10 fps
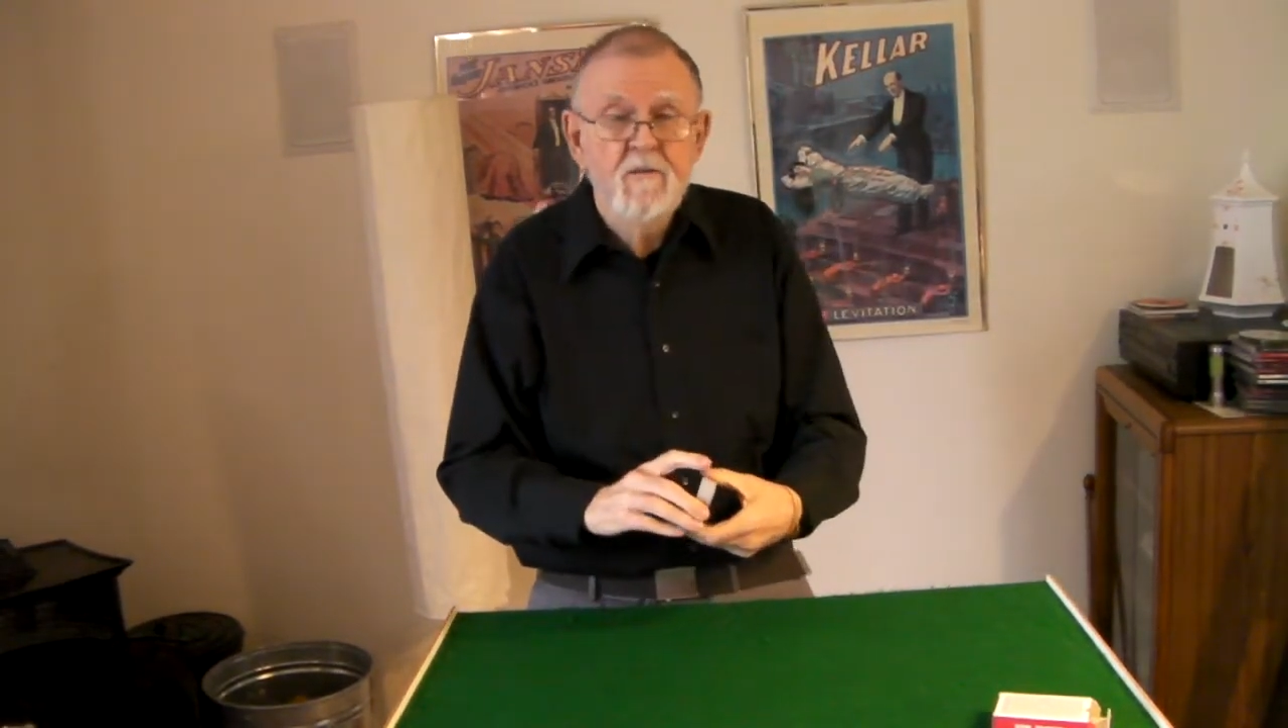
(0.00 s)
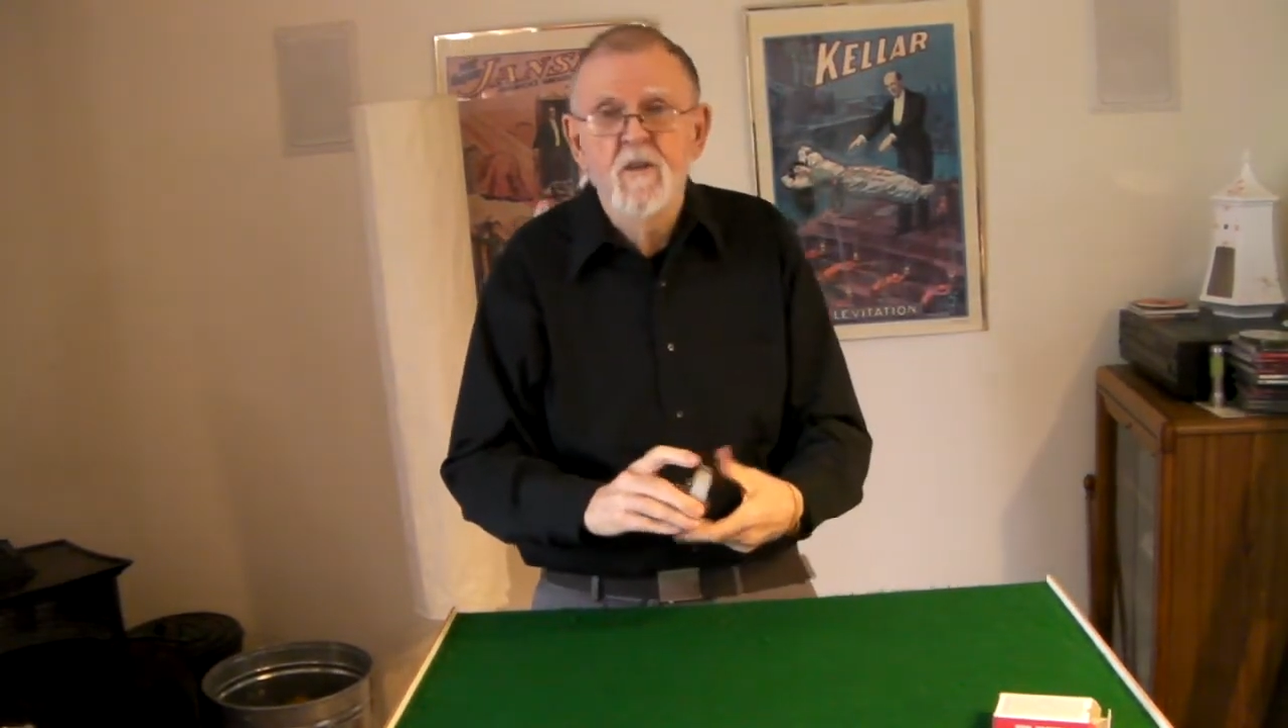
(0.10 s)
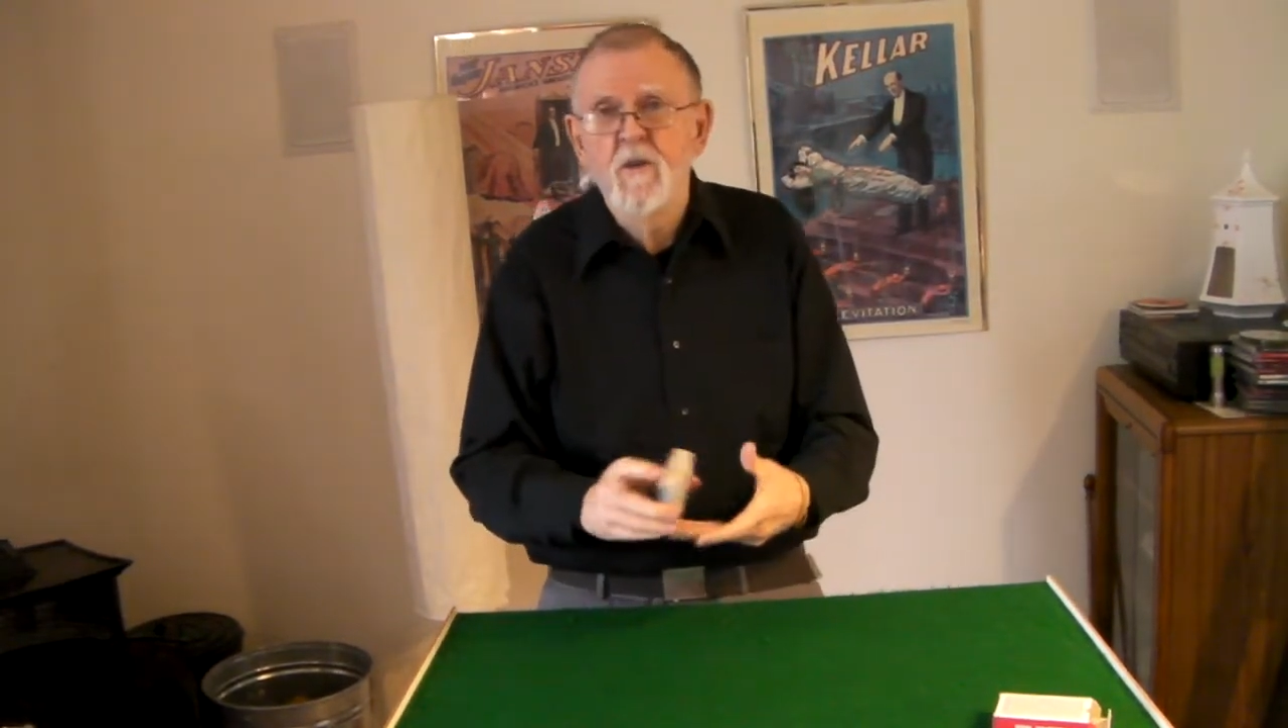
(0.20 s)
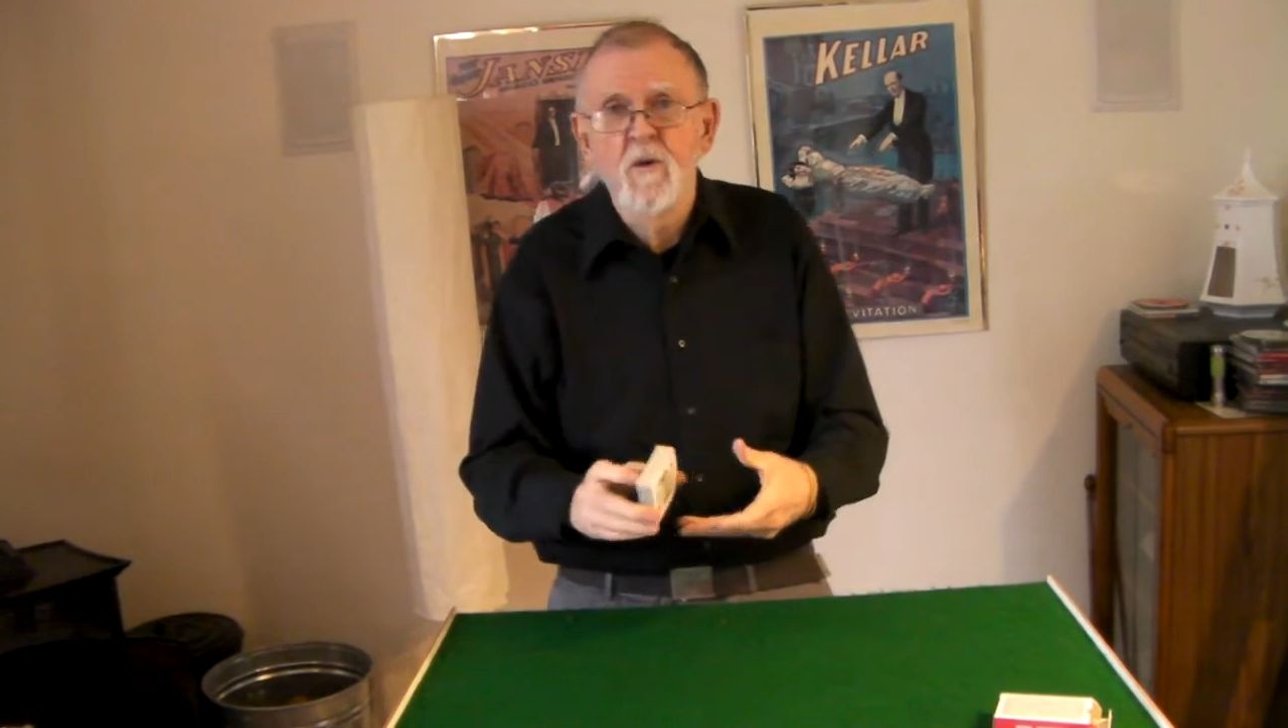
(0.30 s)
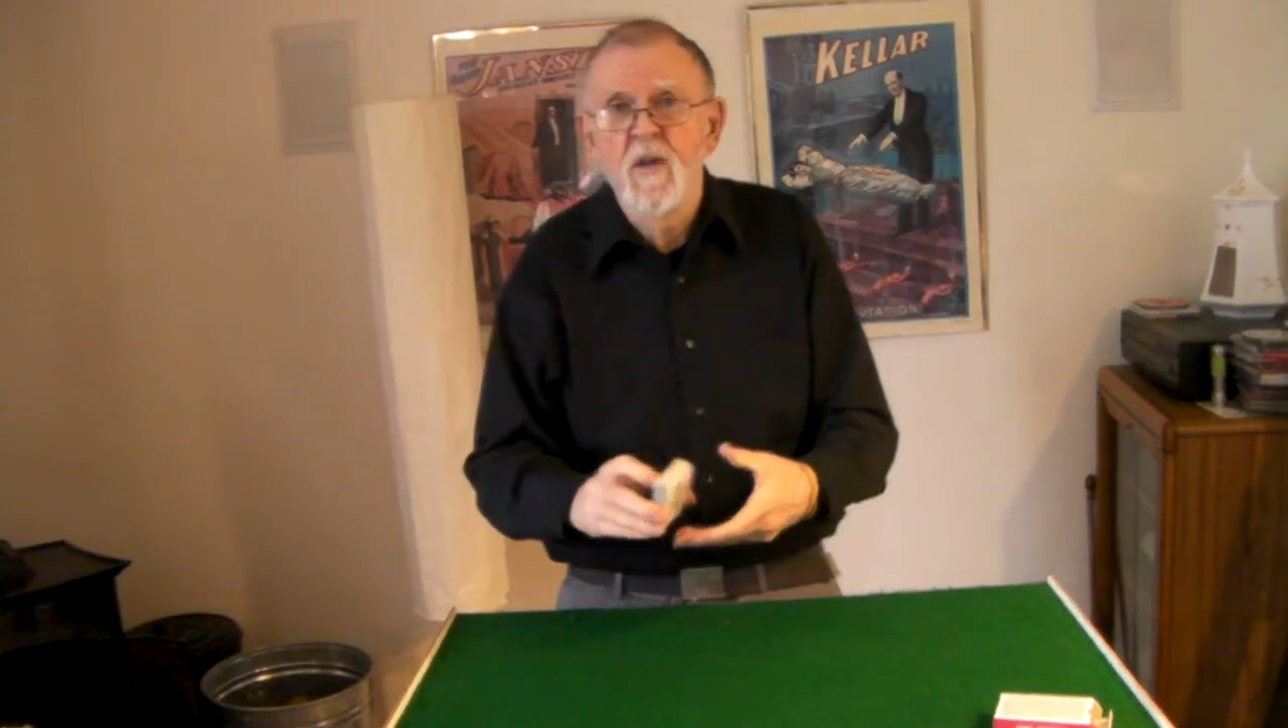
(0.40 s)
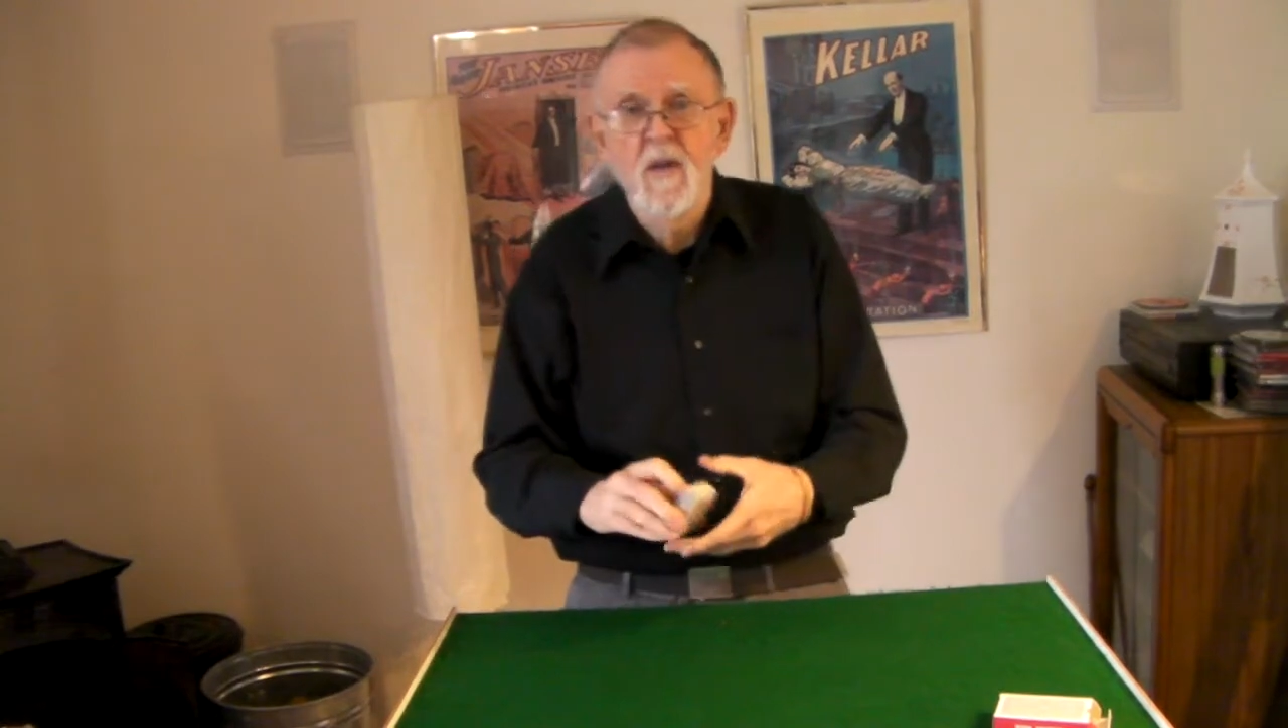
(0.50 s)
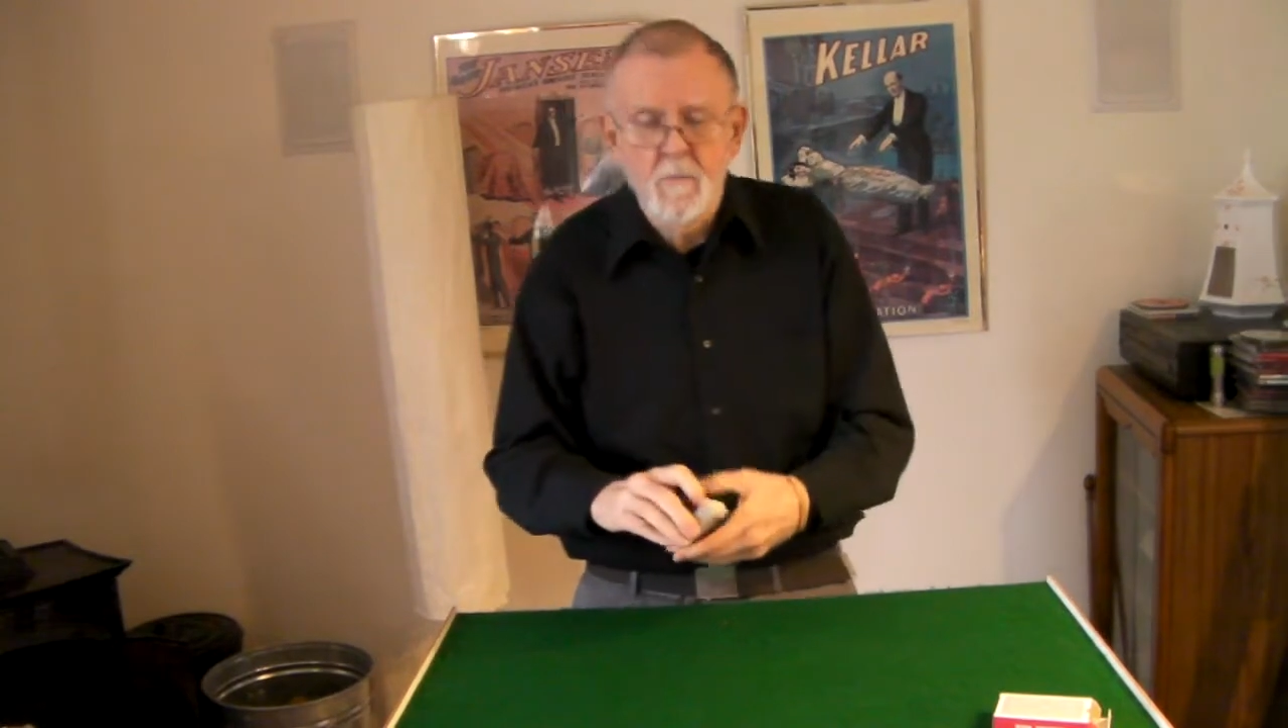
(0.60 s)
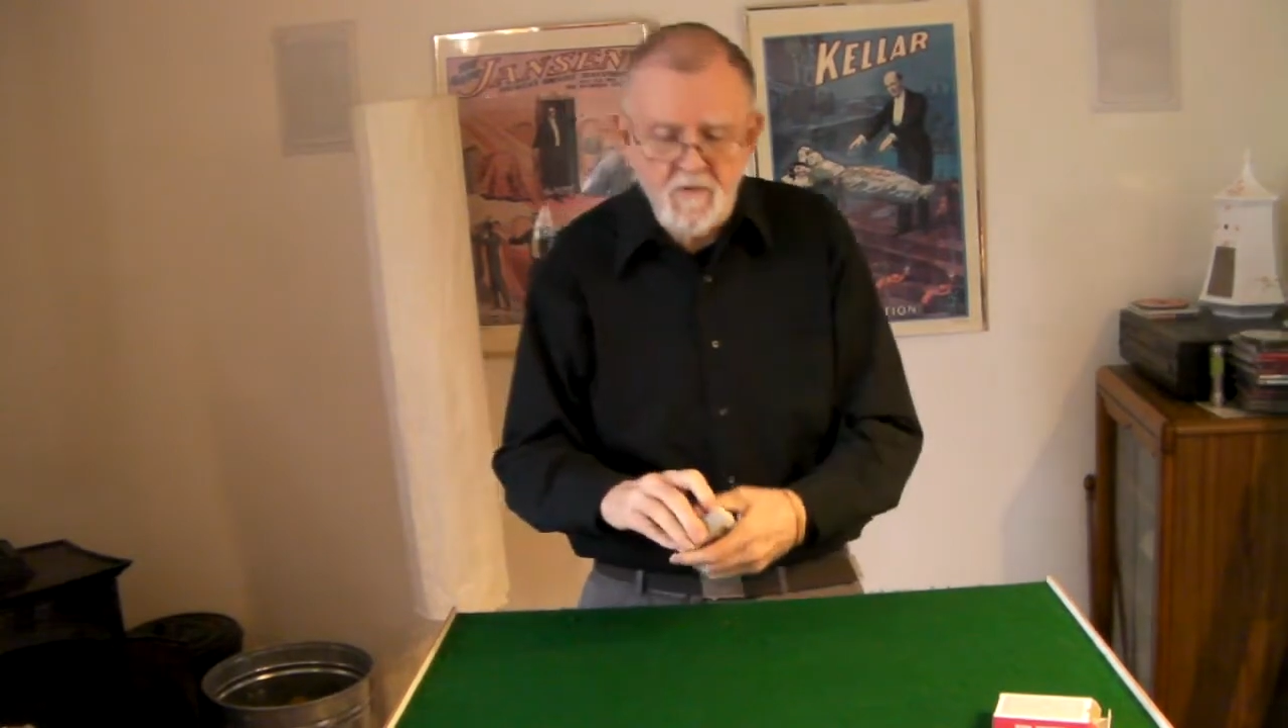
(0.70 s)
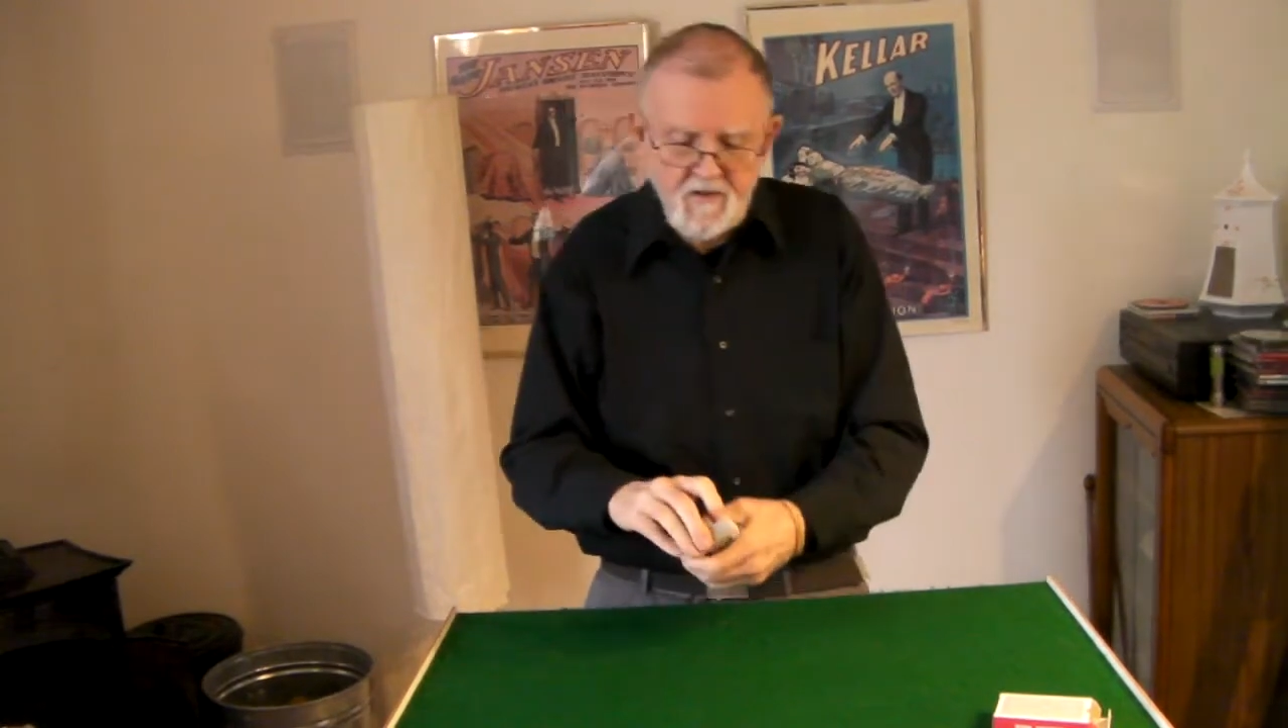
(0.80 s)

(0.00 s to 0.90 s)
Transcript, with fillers: You can do it a number of